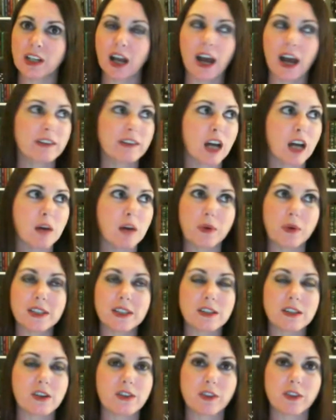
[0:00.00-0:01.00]
I've got boys
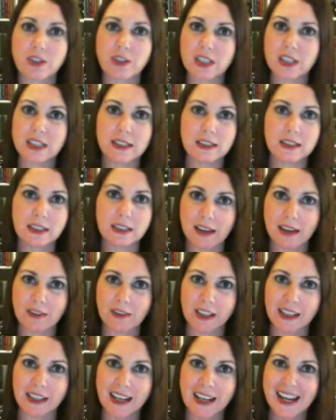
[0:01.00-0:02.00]
that are 13 and
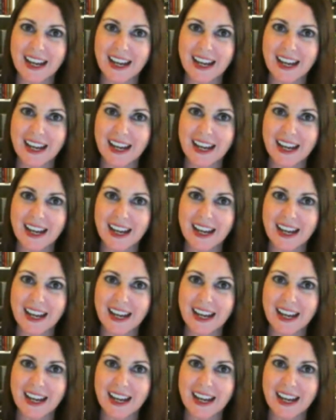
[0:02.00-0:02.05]
11,